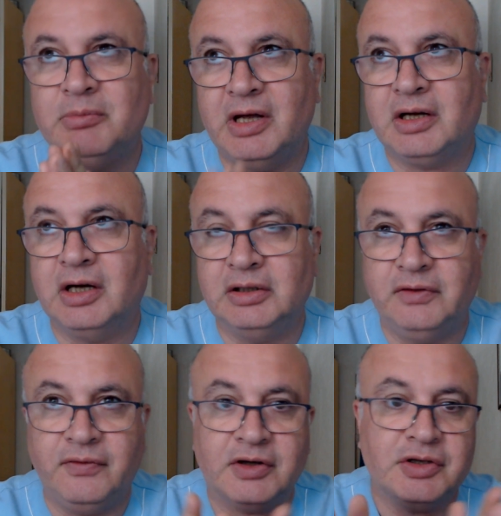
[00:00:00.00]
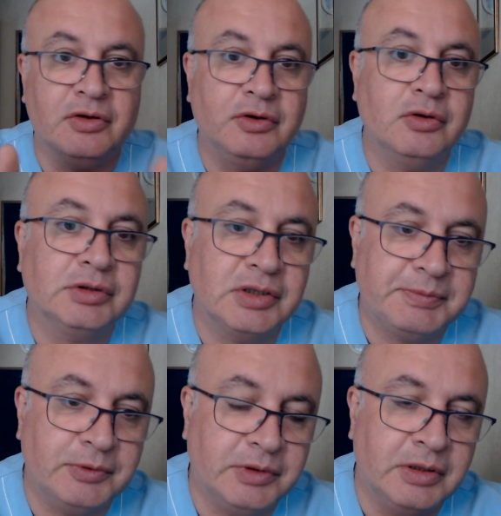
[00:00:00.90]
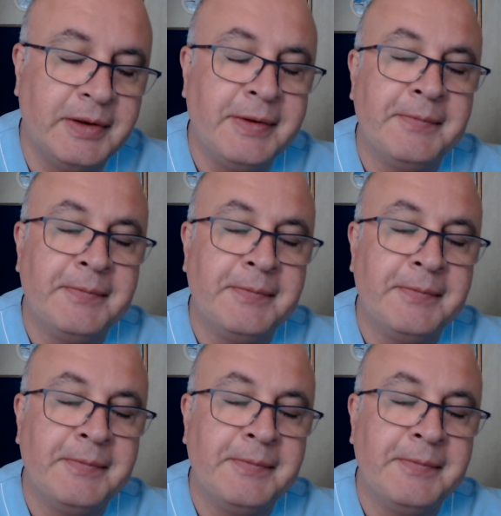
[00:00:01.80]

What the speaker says: myocardial infarction or non-transmural